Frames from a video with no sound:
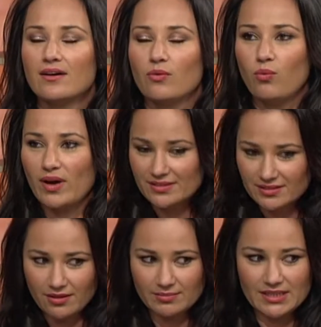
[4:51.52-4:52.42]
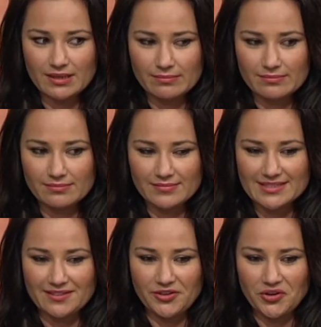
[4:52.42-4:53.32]
One top tip?
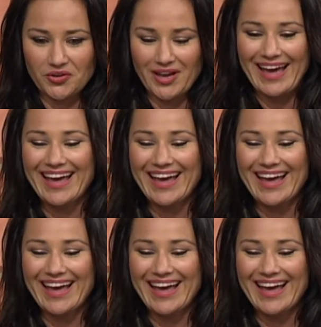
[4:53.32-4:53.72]
There's a few.